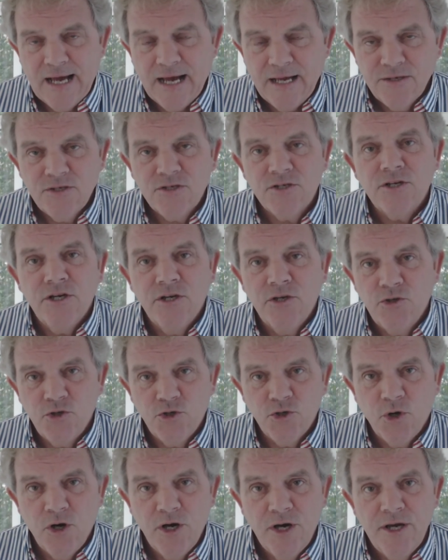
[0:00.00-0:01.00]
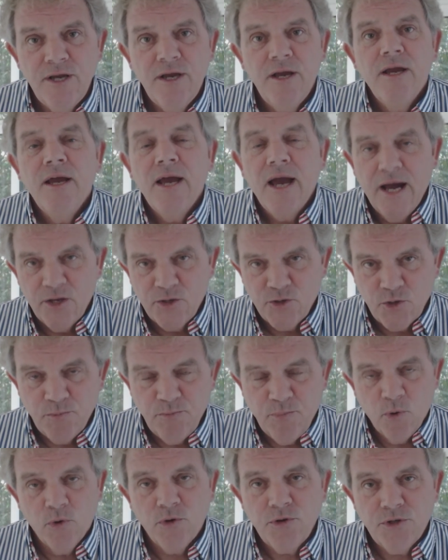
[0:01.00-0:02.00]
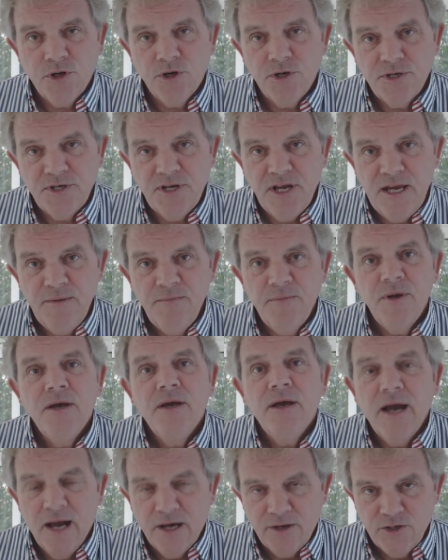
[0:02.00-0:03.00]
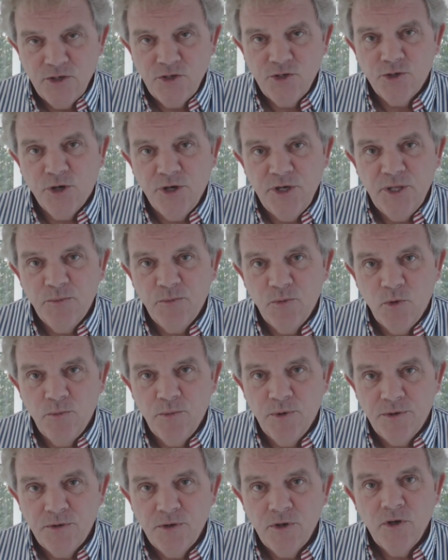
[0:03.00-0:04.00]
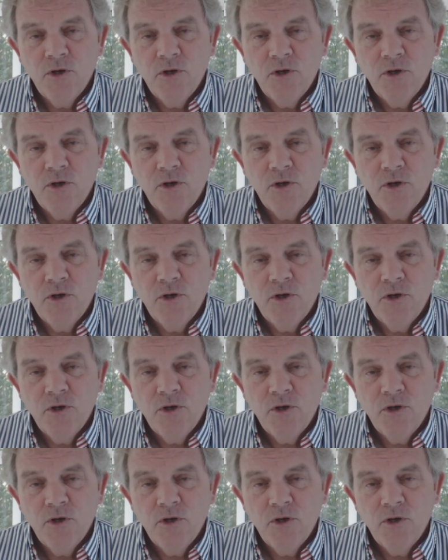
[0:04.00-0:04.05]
dance, enjoy, and support their team and enjoy the moment.